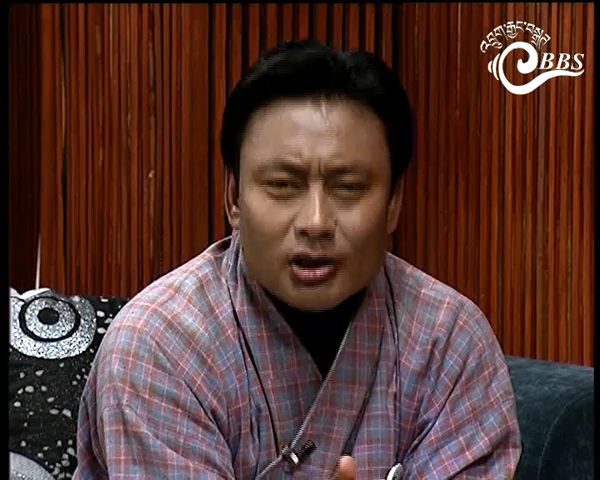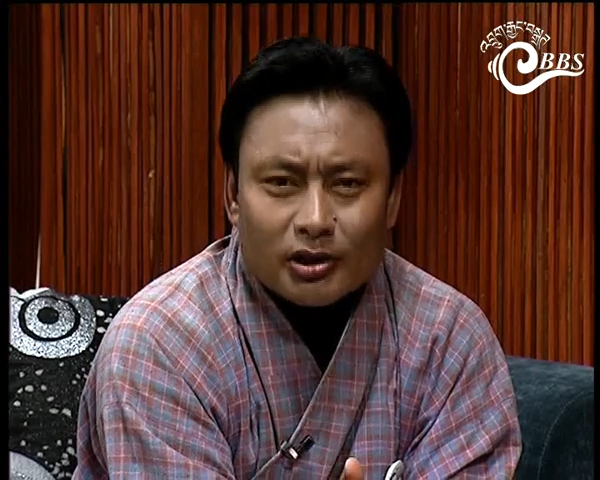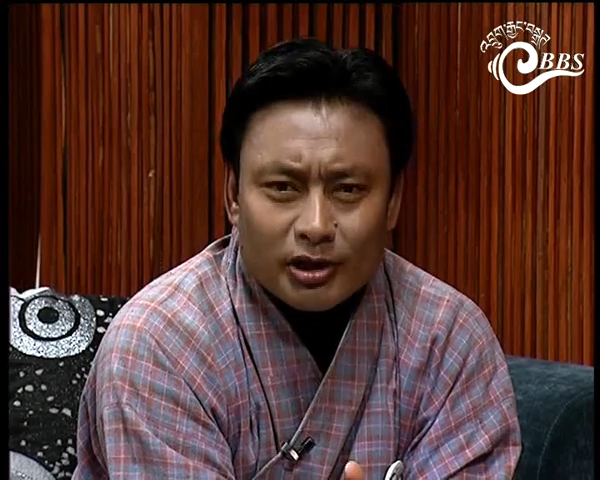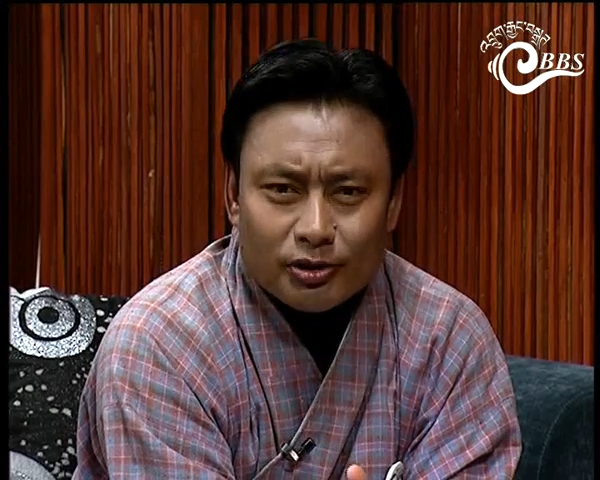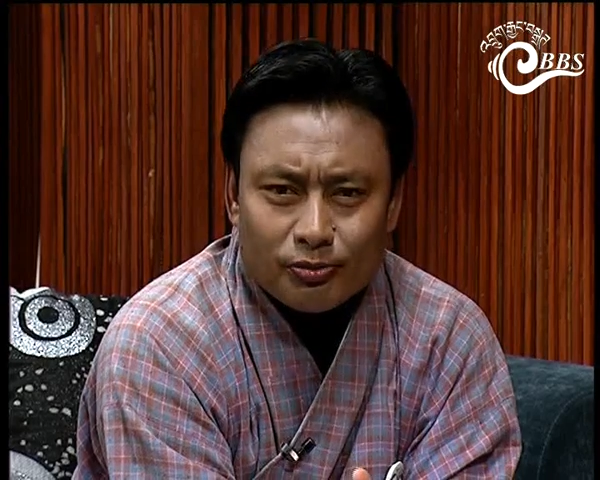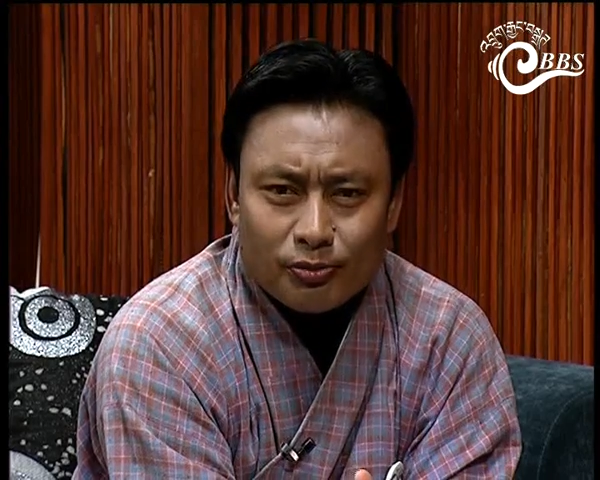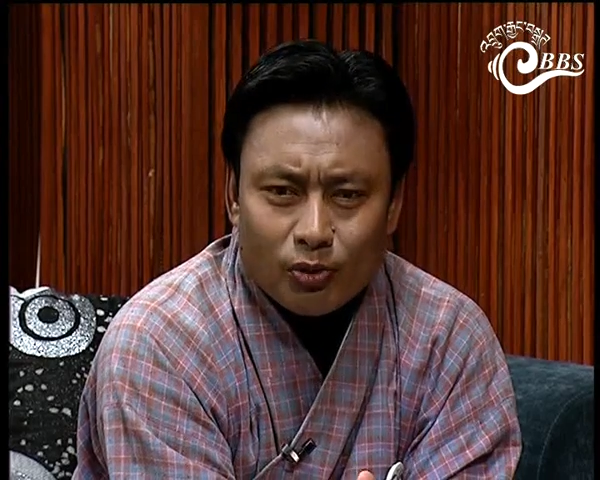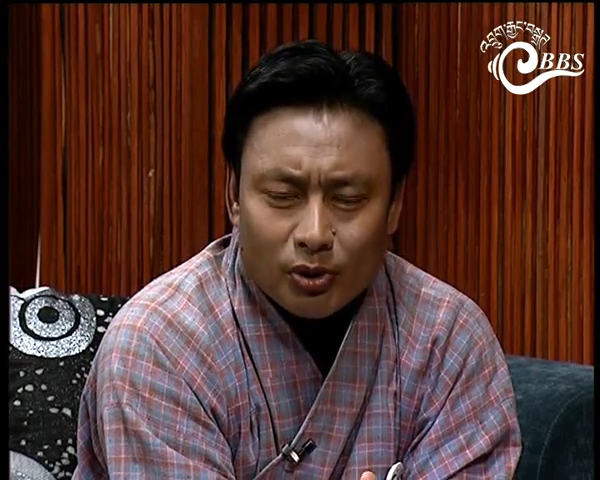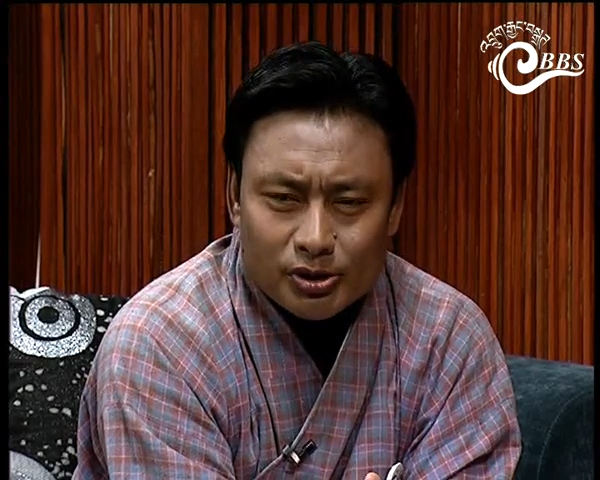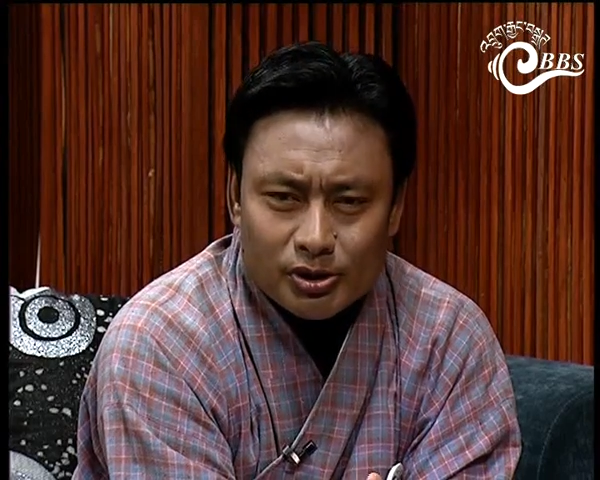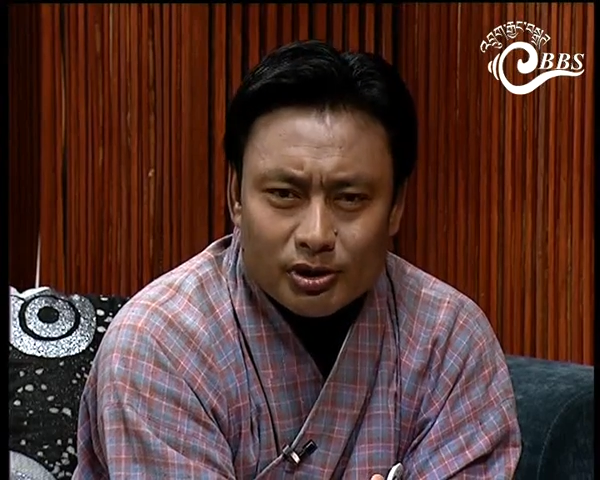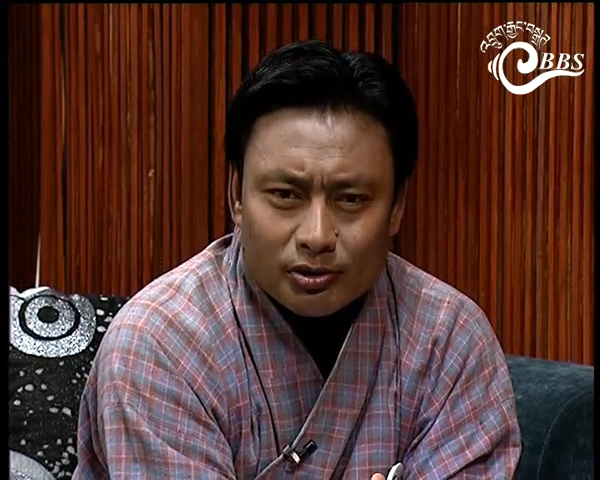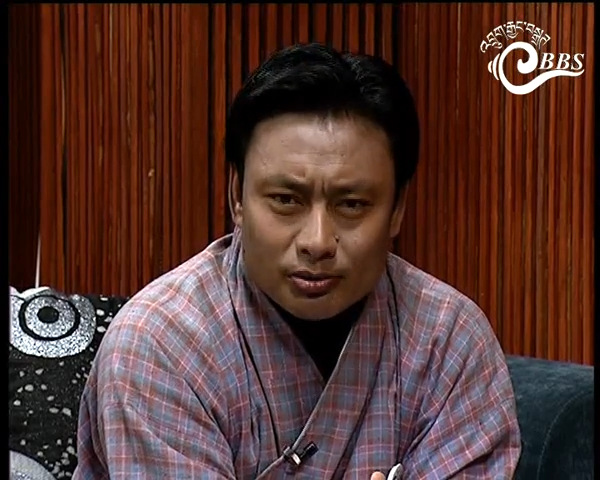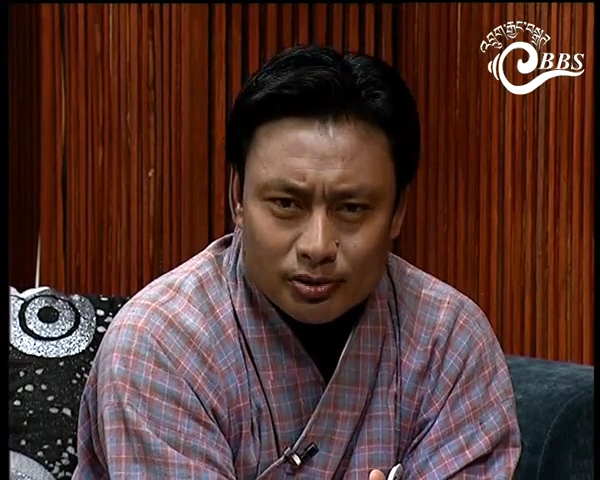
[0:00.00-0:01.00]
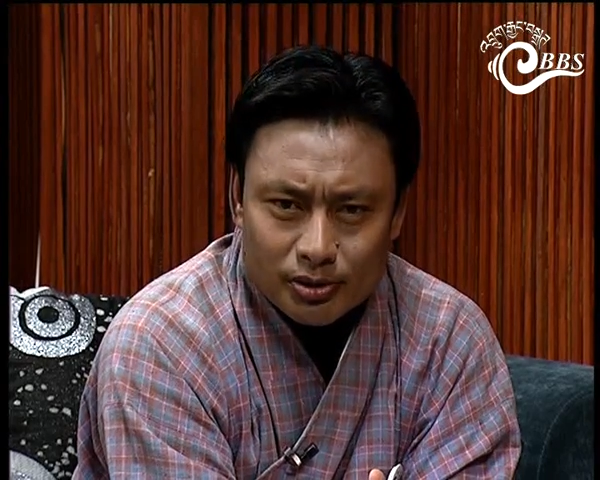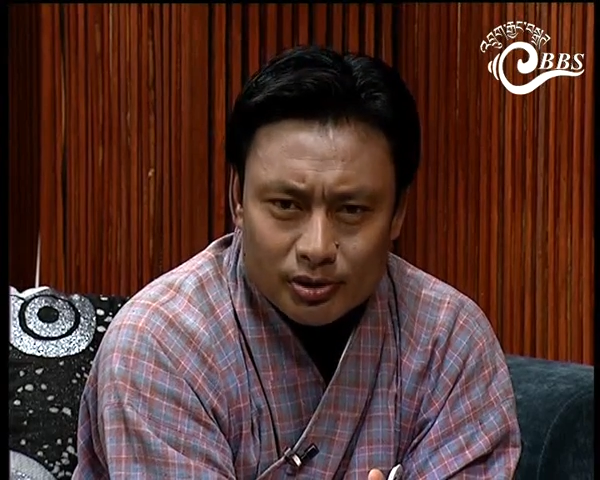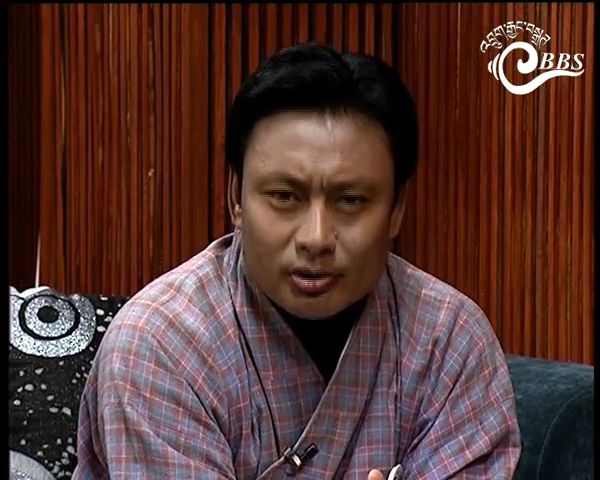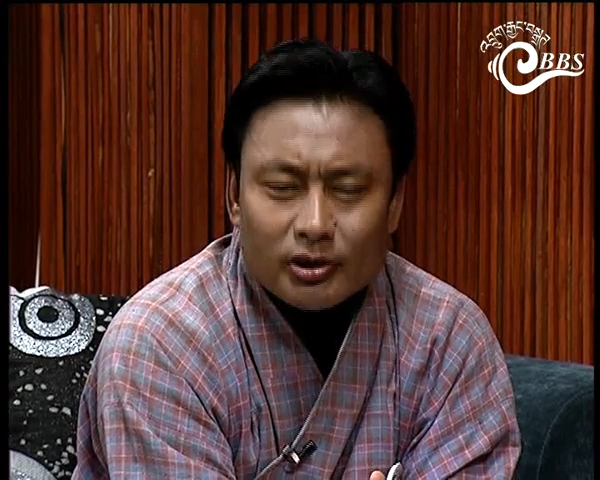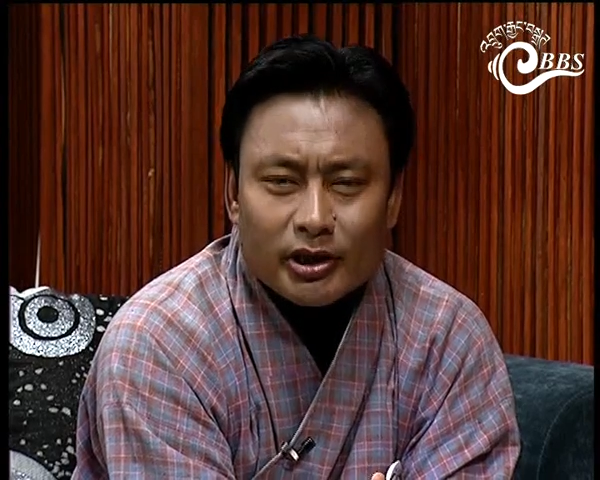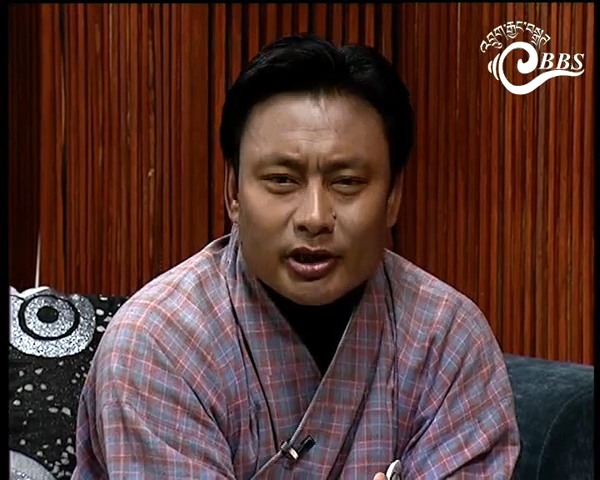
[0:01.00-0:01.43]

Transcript: Thank you for watching Dawai Kudroen.